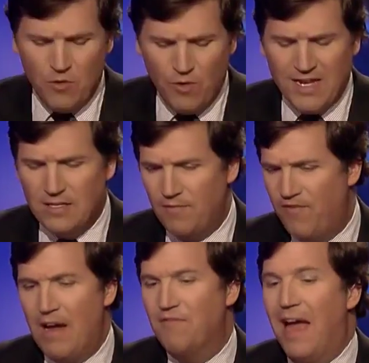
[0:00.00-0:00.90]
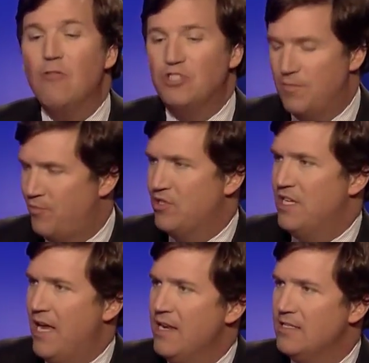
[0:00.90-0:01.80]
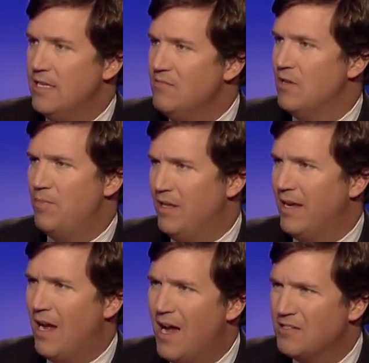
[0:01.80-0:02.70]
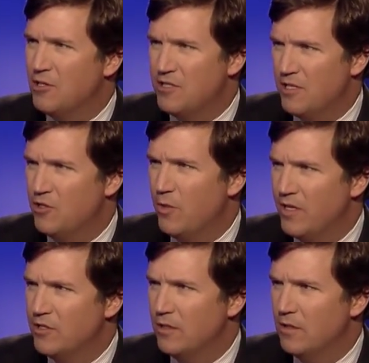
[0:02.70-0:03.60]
if you raise it 5,000 percent, it seems a bit like a hostage situation.